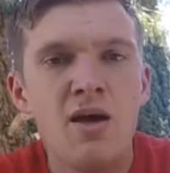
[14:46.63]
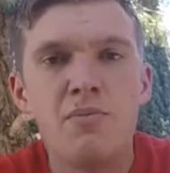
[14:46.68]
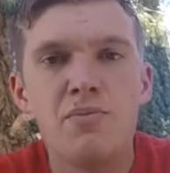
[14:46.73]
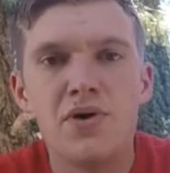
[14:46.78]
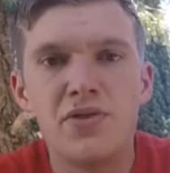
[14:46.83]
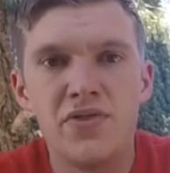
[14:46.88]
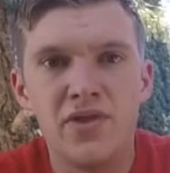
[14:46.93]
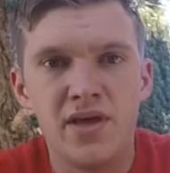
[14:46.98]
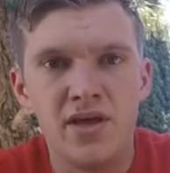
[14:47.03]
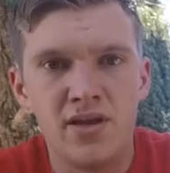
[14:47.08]

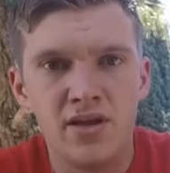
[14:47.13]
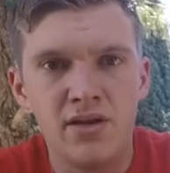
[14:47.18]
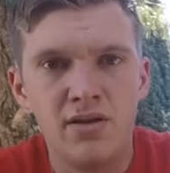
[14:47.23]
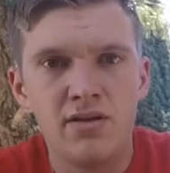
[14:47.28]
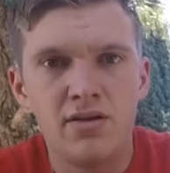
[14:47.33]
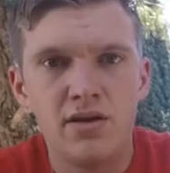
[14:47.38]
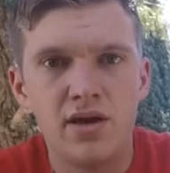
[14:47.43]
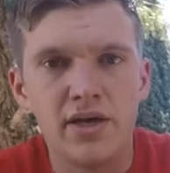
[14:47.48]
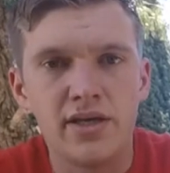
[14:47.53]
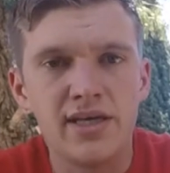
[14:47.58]
but then
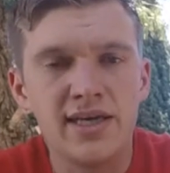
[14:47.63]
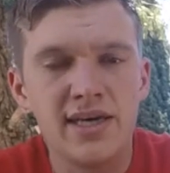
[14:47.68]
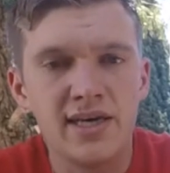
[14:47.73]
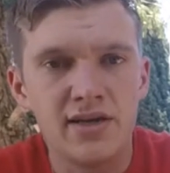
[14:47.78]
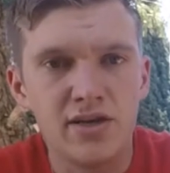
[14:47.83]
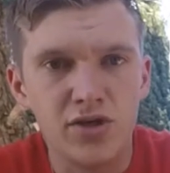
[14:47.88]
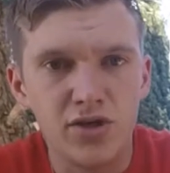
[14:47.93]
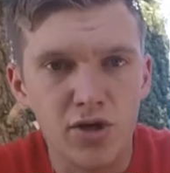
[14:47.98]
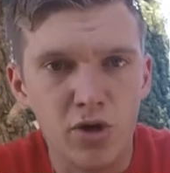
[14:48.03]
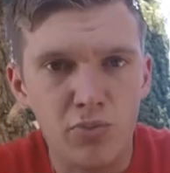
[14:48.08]

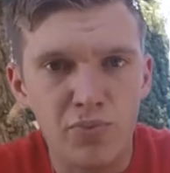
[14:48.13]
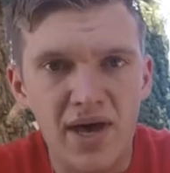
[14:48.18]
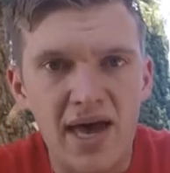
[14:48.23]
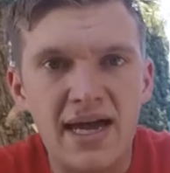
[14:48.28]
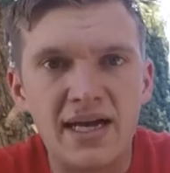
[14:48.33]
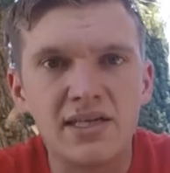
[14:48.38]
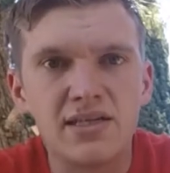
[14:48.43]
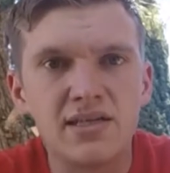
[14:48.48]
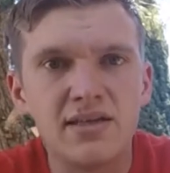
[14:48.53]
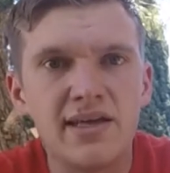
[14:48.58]
again you go
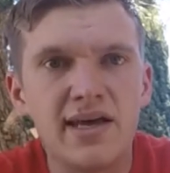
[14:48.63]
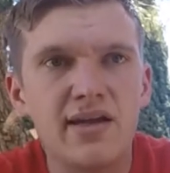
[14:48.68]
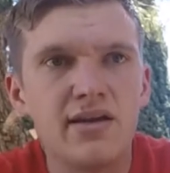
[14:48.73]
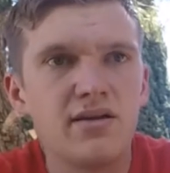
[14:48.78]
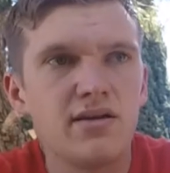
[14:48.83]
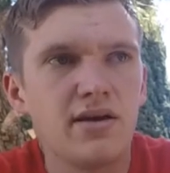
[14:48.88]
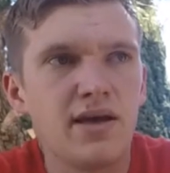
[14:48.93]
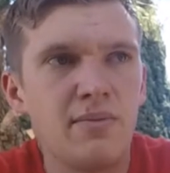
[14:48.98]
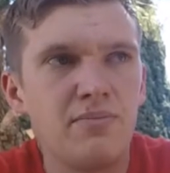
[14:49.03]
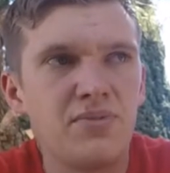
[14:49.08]
back to that
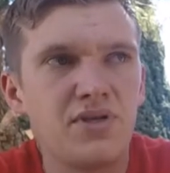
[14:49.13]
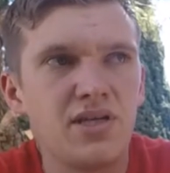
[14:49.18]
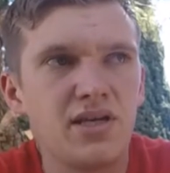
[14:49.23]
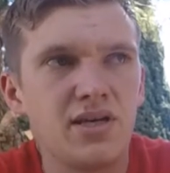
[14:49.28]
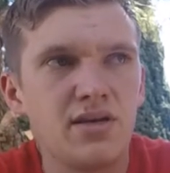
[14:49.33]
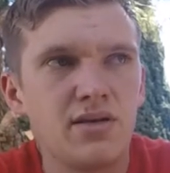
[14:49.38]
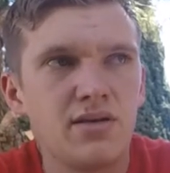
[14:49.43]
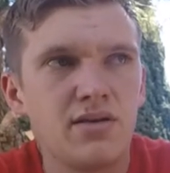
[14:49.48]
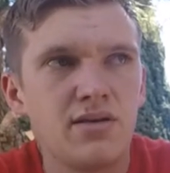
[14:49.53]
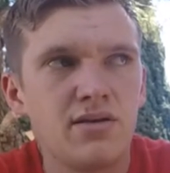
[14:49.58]

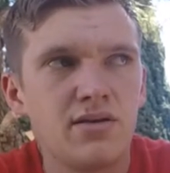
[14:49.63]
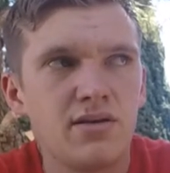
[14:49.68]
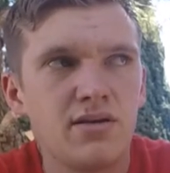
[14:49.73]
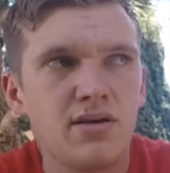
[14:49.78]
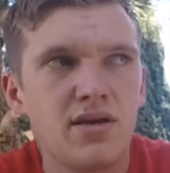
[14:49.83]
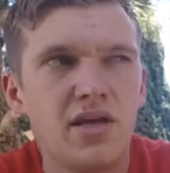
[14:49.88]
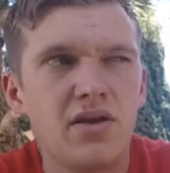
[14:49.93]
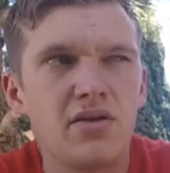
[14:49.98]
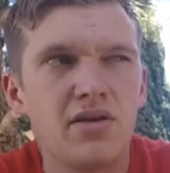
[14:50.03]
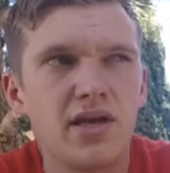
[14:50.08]
empty,
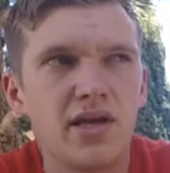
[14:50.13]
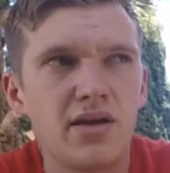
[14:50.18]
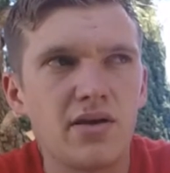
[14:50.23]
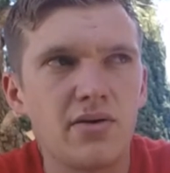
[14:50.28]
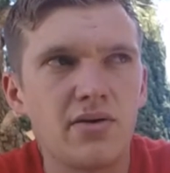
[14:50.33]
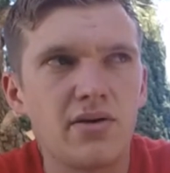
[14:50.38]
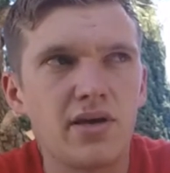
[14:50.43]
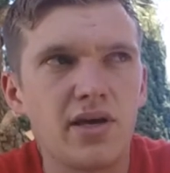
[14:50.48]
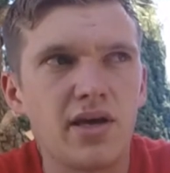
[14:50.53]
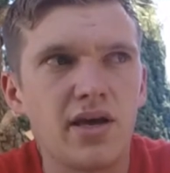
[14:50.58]
and you're like,
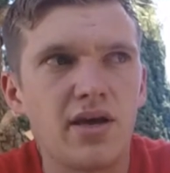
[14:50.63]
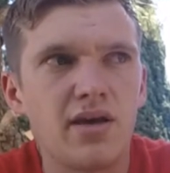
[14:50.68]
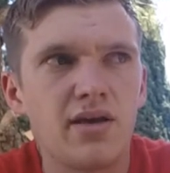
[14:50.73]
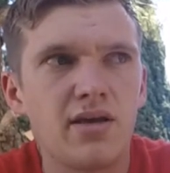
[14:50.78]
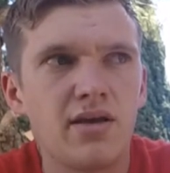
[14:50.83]
okay,